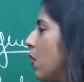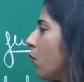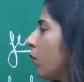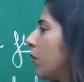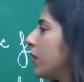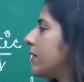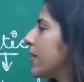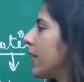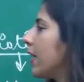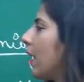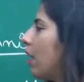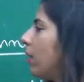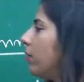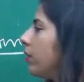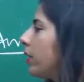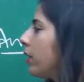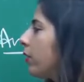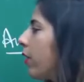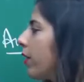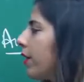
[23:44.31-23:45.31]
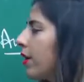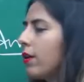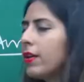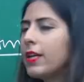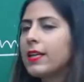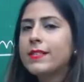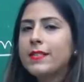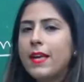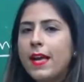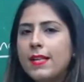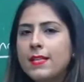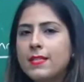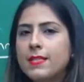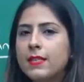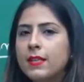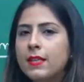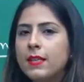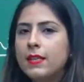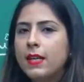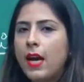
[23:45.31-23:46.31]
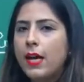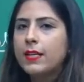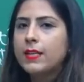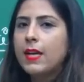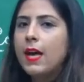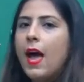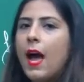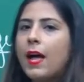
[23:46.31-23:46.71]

we take out the chorionic cells, right?